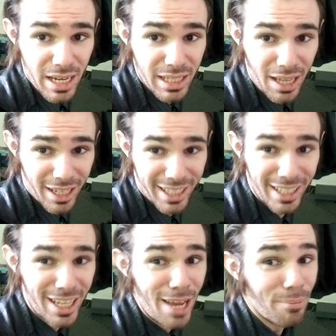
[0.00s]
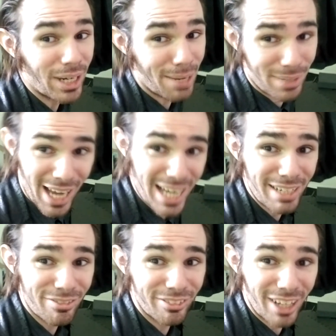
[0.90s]
suck, but I'm kind
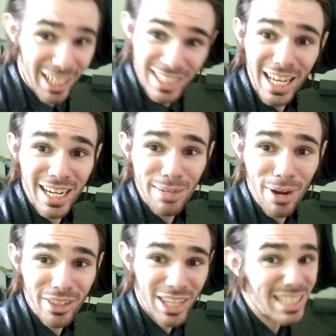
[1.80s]
of excited about this.